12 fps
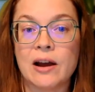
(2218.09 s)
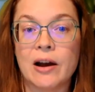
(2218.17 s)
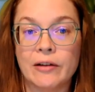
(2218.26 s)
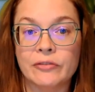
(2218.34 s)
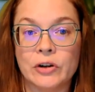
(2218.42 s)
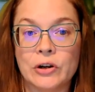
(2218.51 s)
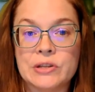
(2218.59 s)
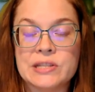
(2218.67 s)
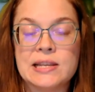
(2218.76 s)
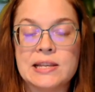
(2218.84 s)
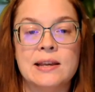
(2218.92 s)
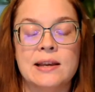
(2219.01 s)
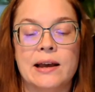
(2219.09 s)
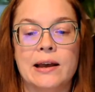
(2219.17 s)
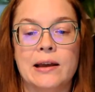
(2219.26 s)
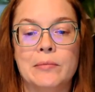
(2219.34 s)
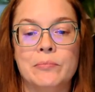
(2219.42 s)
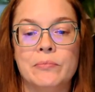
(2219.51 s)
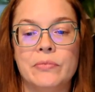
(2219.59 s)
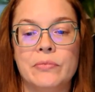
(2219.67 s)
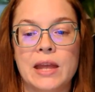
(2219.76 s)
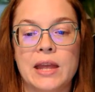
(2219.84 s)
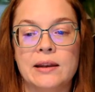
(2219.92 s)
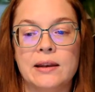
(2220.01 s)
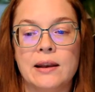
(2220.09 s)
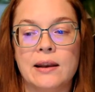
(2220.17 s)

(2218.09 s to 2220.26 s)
offers that